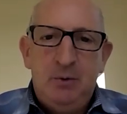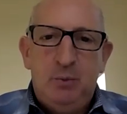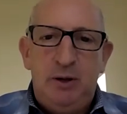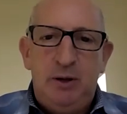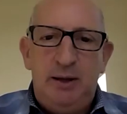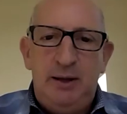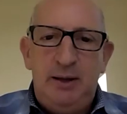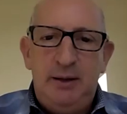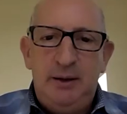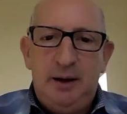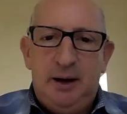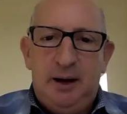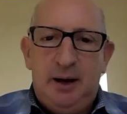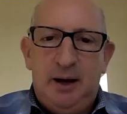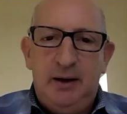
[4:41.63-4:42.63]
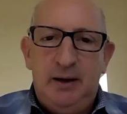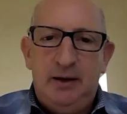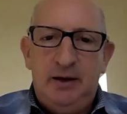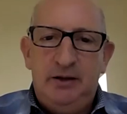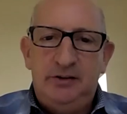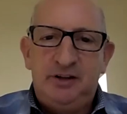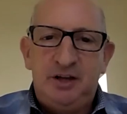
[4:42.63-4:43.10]
We
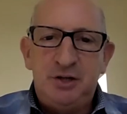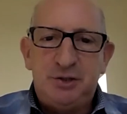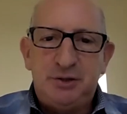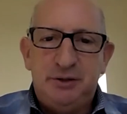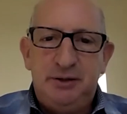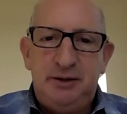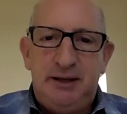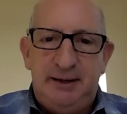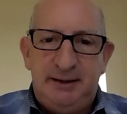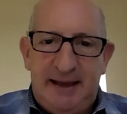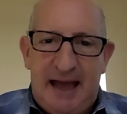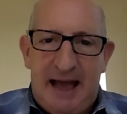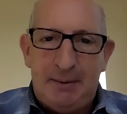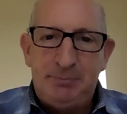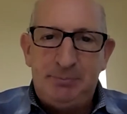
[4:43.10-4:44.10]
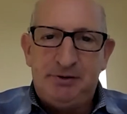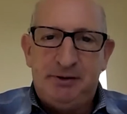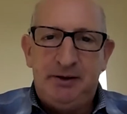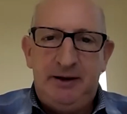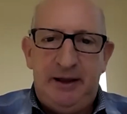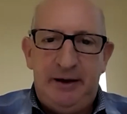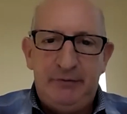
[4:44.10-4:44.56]
essentially
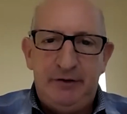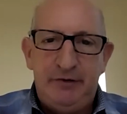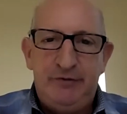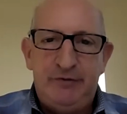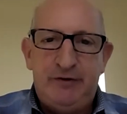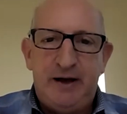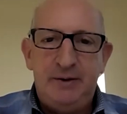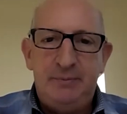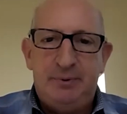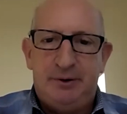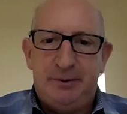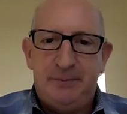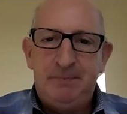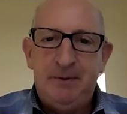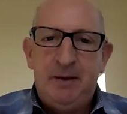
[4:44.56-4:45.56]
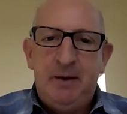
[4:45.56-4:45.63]
encapsulate every fiber,